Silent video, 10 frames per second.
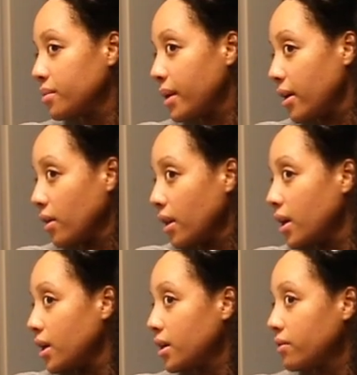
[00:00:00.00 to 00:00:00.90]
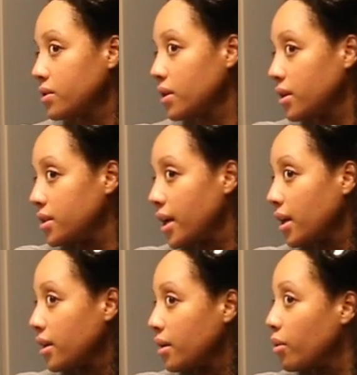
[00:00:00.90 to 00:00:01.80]
My hair loves a
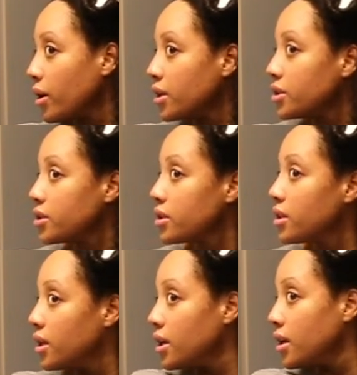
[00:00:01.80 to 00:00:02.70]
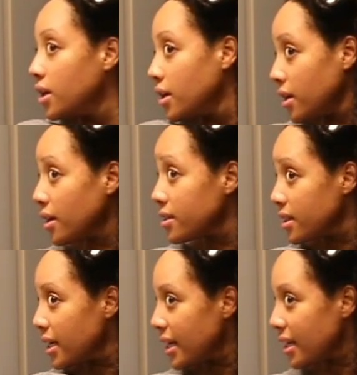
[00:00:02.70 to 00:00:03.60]
detangling brush. Y'all see
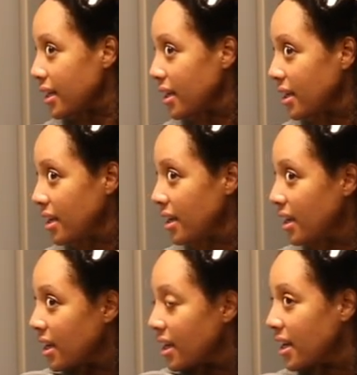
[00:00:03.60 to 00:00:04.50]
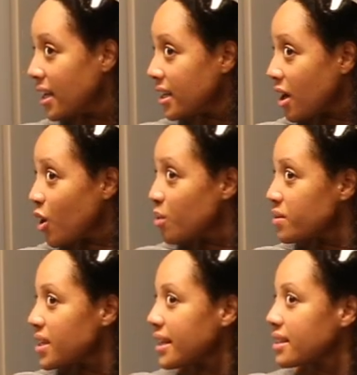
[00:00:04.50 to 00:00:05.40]
that?
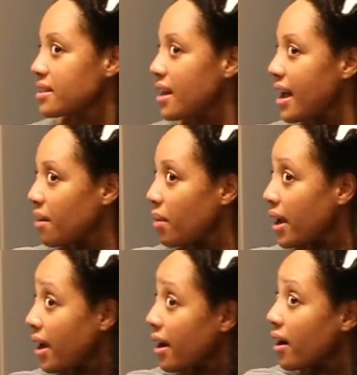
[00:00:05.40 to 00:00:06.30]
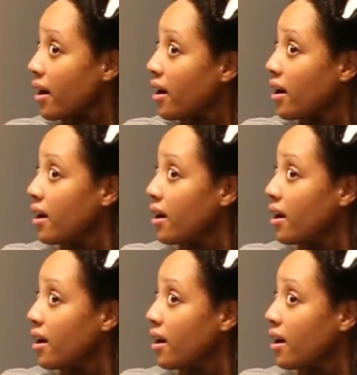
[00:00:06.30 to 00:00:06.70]
Combs like snag my hair.